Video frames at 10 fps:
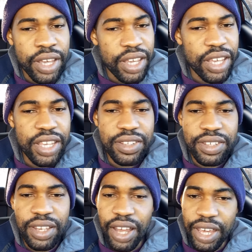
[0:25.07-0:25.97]
He's
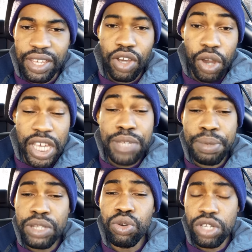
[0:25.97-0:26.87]

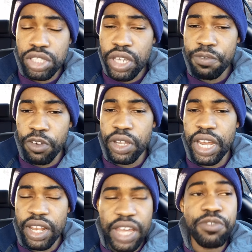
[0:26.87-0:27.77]
been doing this thing for
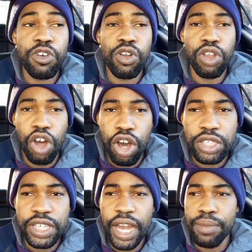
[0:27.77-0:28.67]
Netherlands for a long
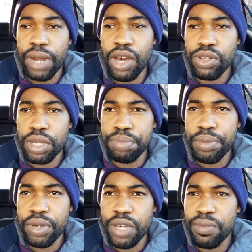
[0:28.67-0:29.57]
time, bro. I don't think
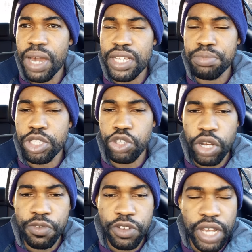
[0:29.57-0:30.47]
people give him as much
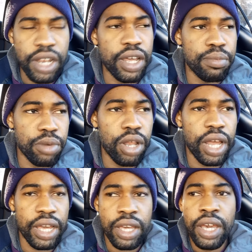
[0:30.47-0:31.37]
credit for Netherlands, bro.
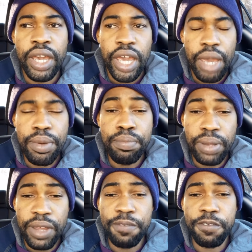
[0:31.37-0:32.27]
Like, he's been
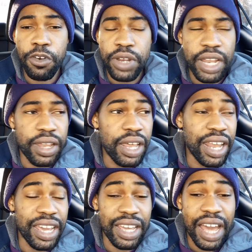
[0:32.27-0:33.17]
playing for Netherlands,
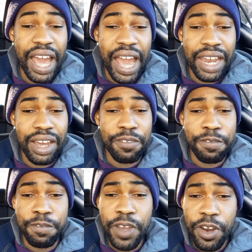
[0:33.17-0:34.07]
like, at
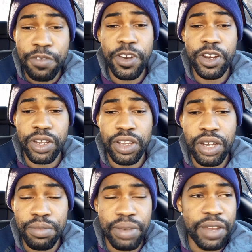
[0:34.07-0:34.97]
very, very
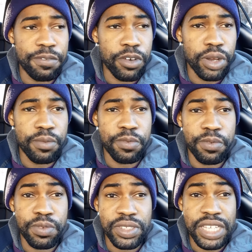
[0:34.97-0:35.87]
good, man, for them
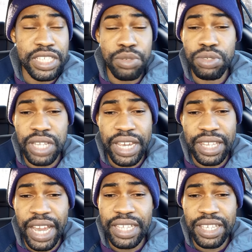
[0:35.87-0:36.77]
since he was like
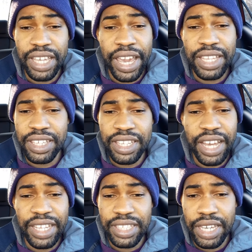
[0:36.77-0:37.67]
19, 18,
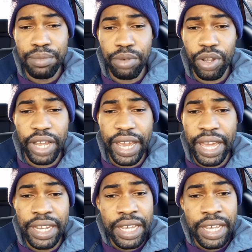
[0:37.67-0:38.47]
19, bro. Like,